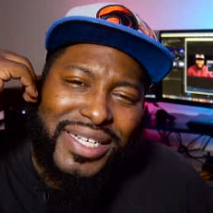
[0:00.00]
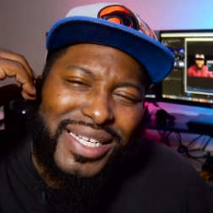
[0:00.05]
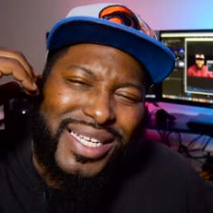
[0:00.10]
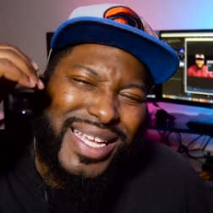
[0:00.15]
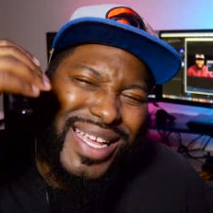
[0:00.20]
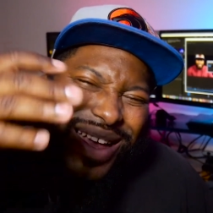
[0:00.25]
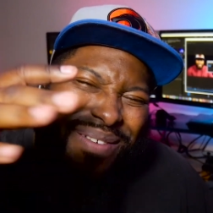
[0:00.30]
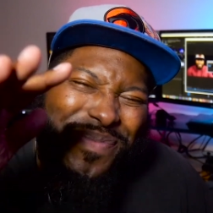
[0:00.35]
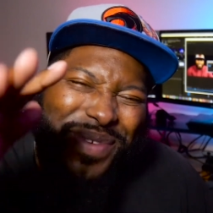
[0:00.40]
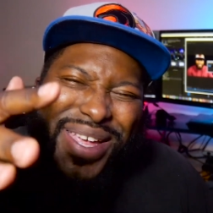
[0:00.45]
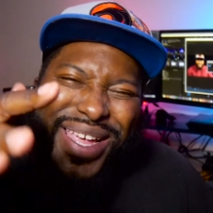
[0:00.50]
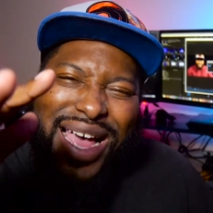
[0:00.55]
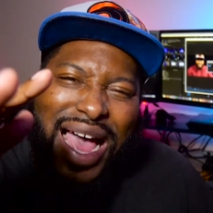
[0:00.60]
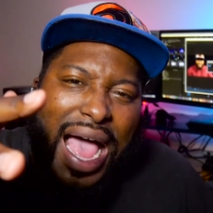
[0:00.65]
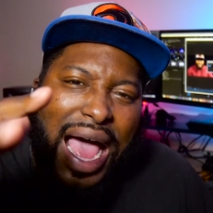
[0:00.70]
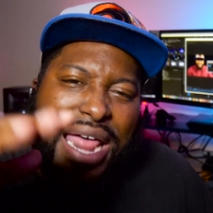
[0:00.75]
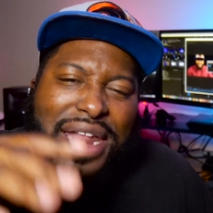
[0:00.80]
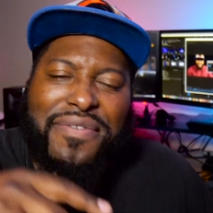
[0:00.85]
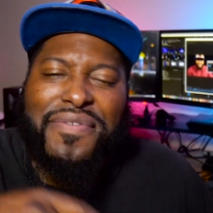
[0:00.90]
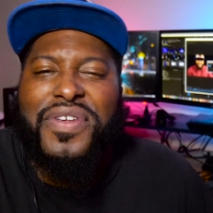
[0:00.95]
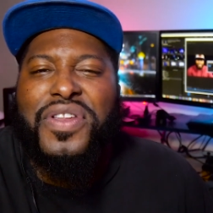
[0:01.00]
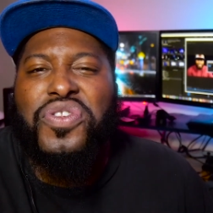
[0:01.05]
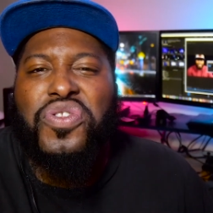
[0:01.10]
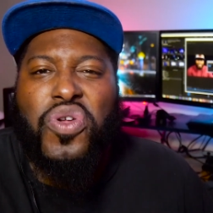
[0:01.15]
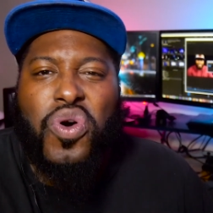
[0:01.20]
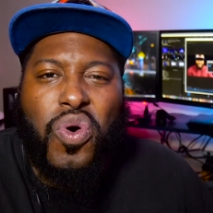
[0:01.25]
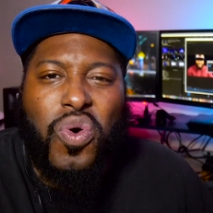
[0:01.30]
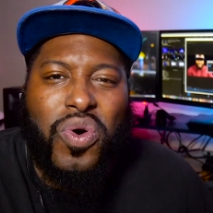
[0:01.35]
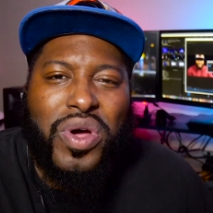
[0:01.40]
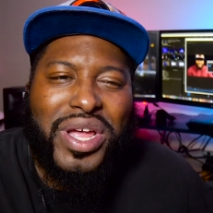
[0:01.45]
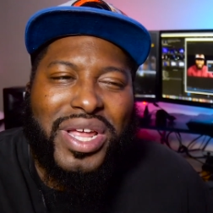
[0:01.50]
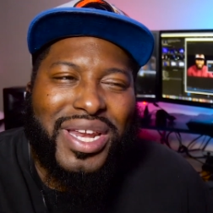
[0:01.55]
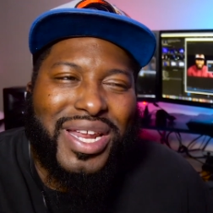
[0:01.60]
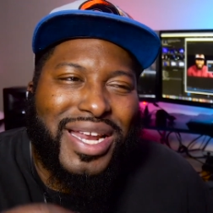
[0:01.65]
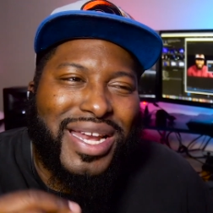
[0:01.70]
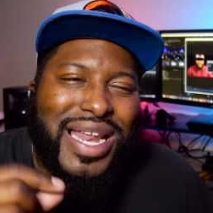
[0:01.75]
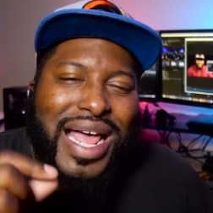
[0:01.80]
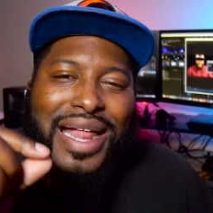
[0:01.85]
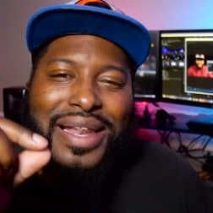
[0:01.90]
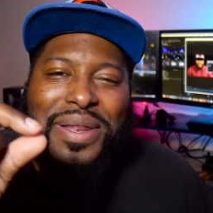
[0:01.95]
can be kind of annoying.
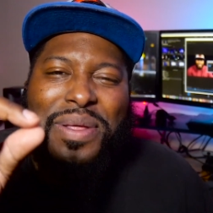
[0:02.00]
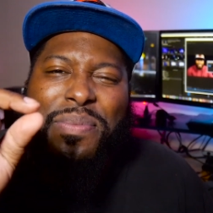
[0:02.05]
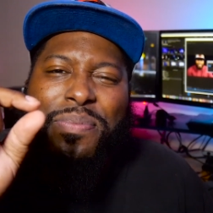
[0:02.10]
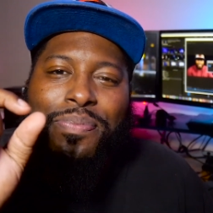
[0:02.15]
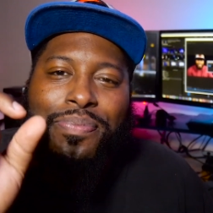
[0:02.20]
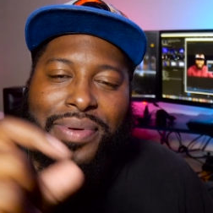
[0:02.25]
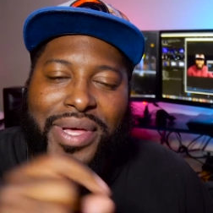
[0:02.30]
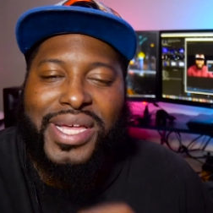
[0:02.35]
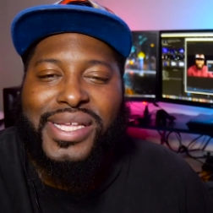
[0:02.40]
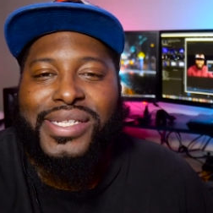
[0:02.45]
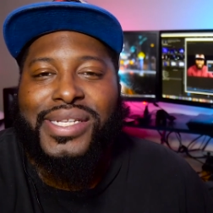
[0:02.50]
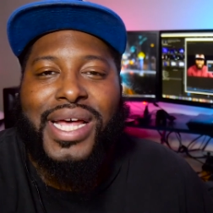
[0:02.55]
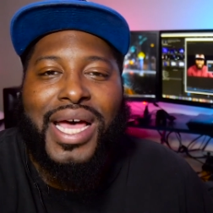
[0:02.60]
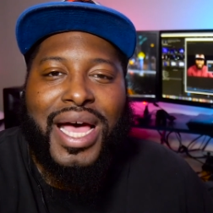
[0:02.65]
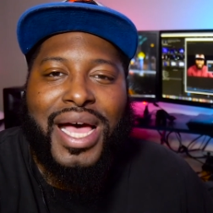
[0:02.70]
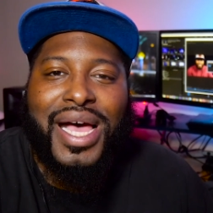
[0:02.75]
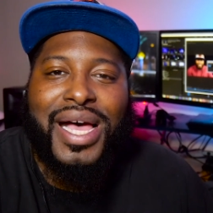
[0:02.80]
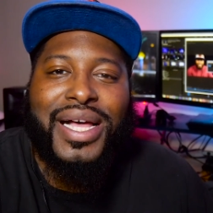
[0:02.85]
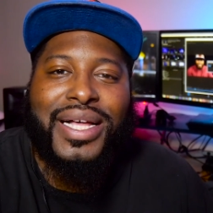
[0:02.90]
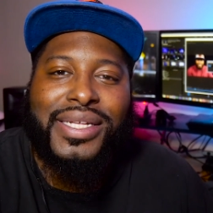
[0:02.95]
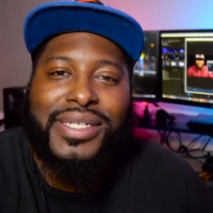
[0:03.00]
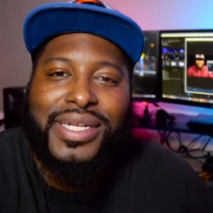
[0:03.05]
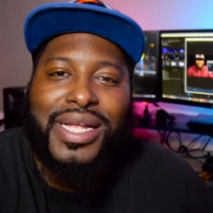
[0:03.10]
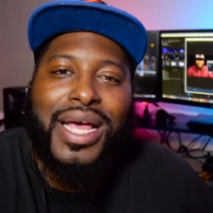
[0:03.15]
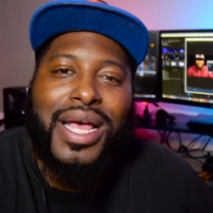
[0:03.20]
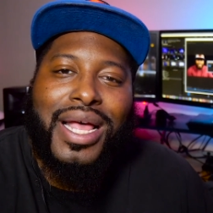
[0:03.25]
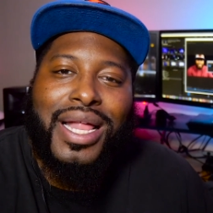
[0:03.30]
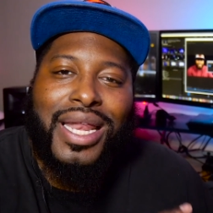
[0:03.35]
They're not the best highs.